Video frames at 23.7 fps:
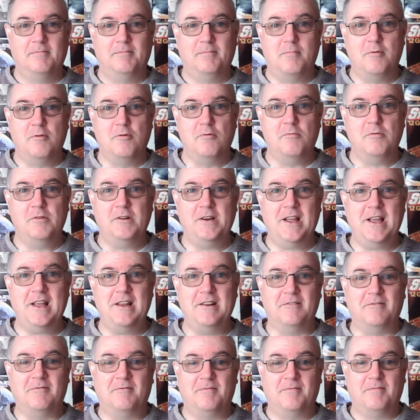put one
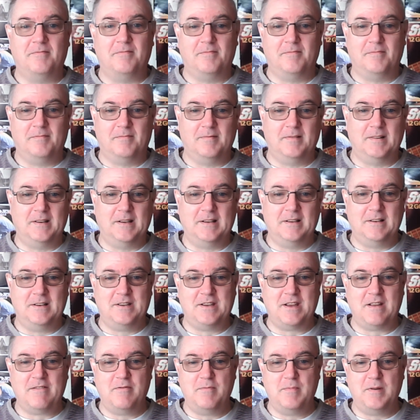in.
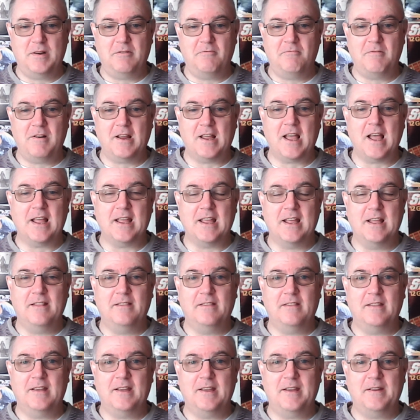Let's have a bit of reggae
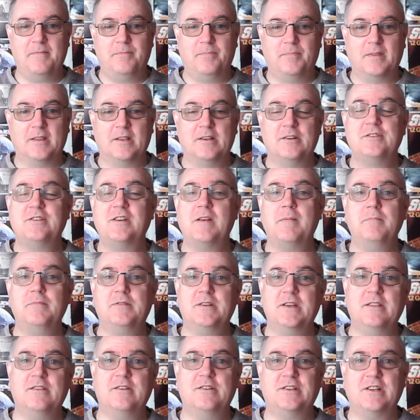in there.
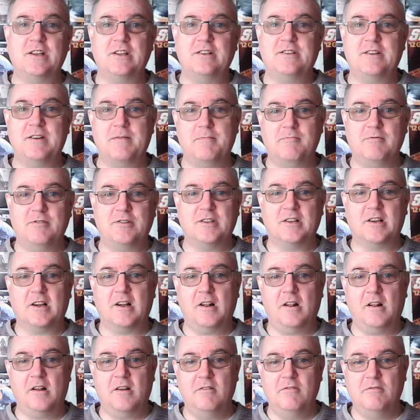17th of September is the
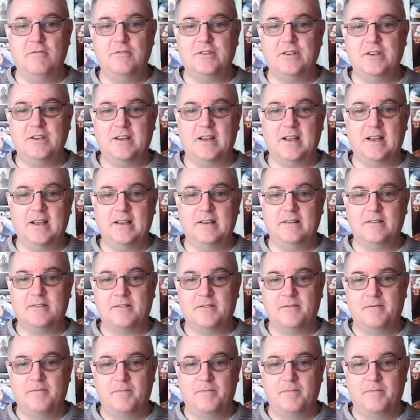closing date.